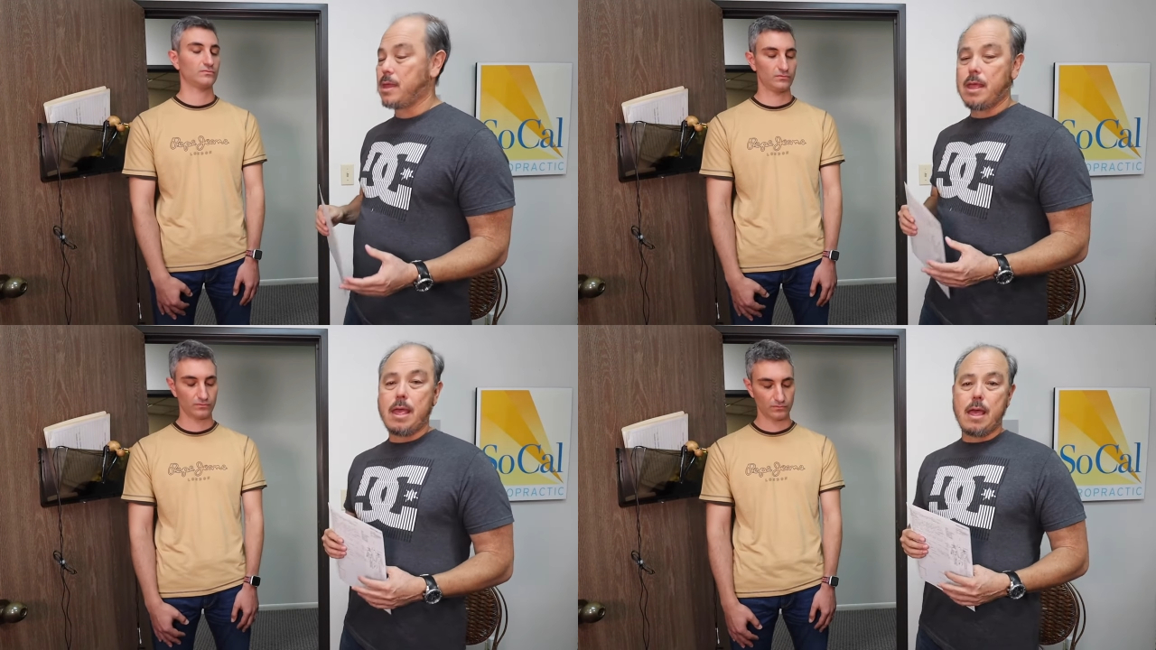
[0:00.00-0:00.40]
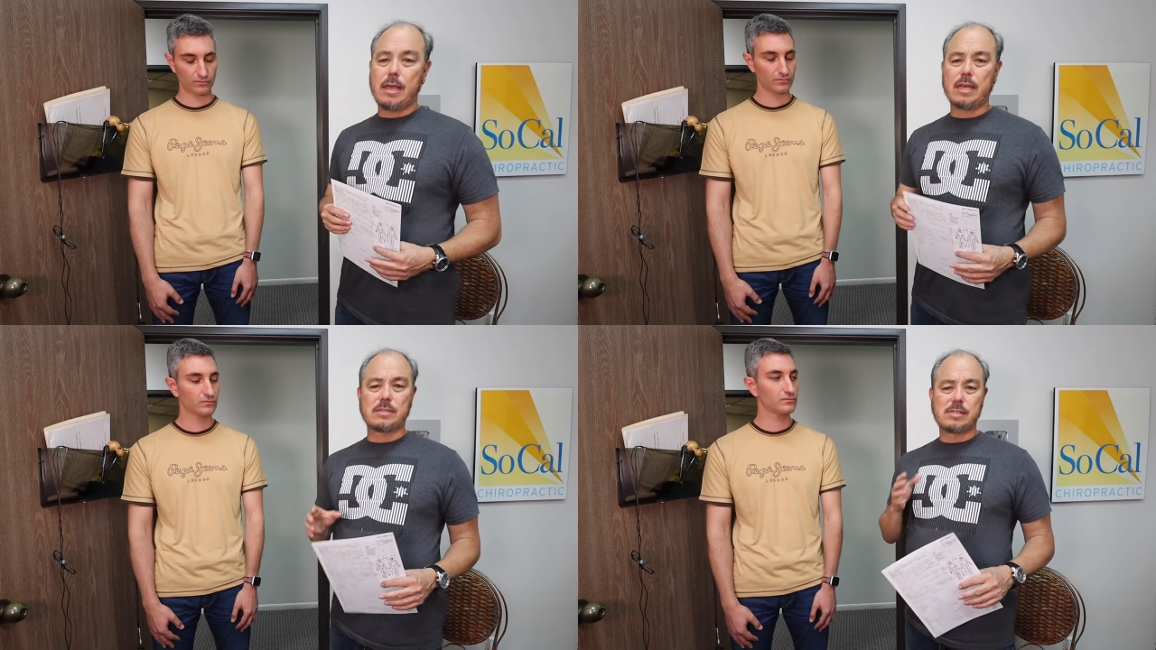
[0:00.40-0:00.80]
Speaker 1: Mm-hmm.
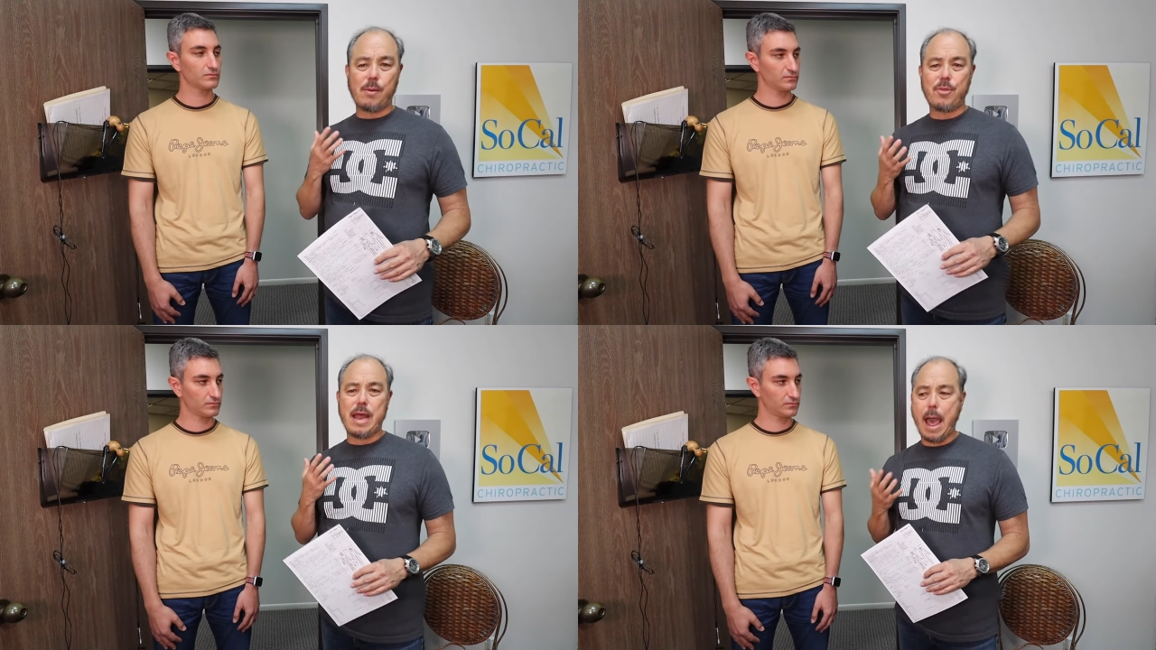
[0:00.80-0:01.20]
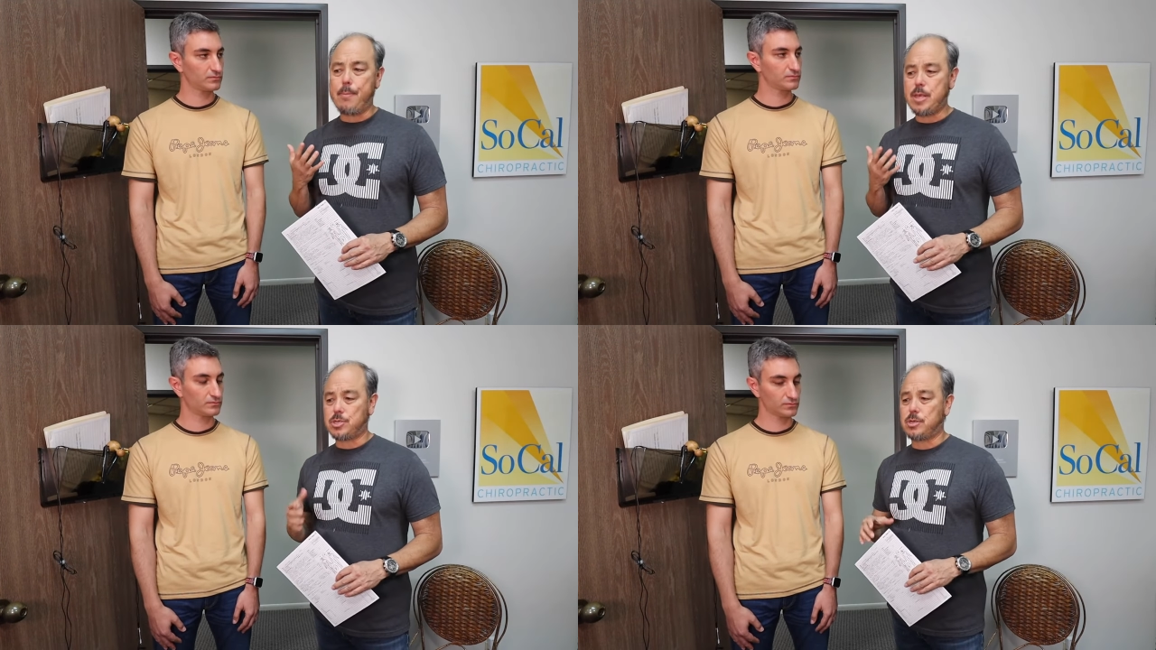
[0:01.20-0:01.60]
Again, something
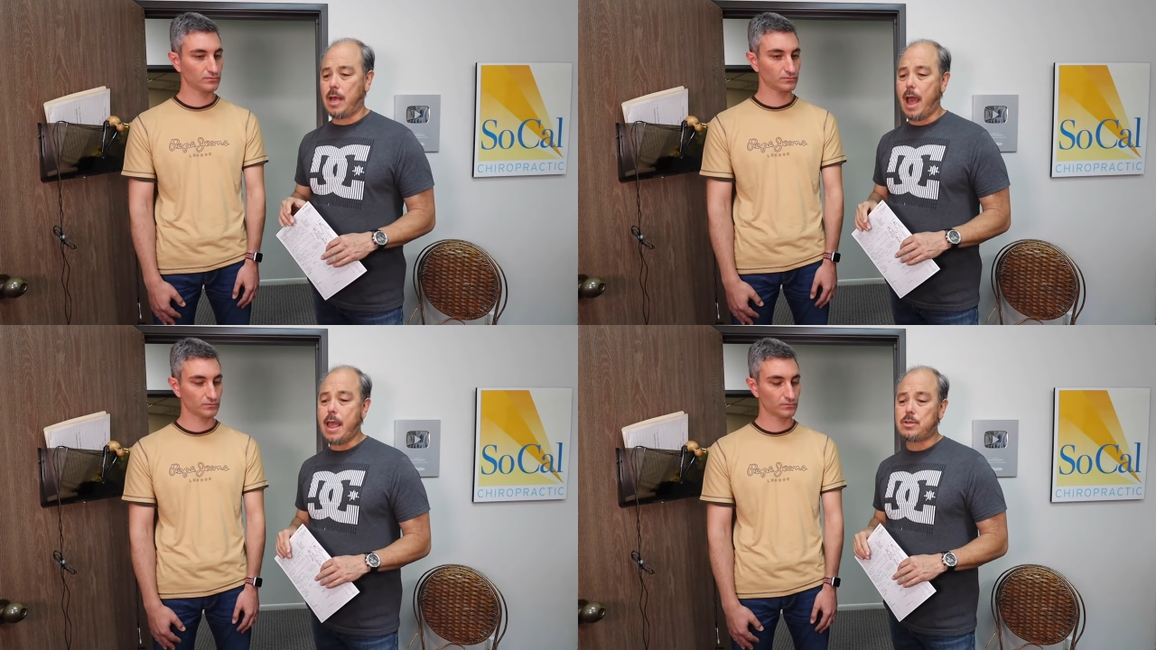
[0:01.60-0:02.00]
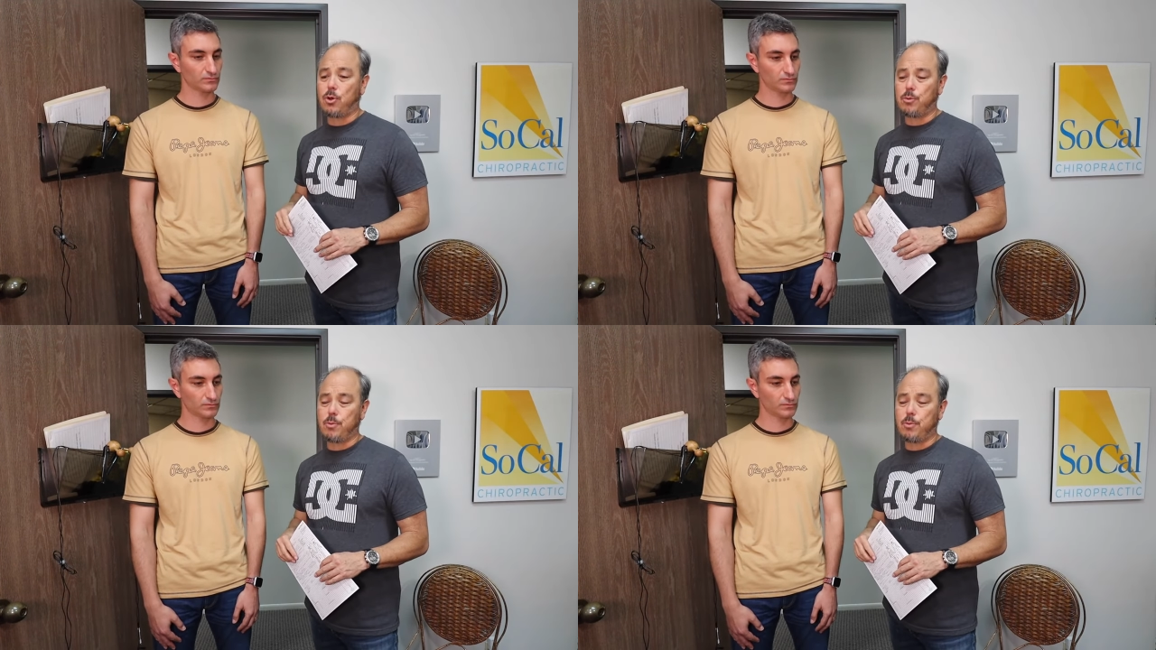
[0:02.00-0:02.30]
happened yesterday. I told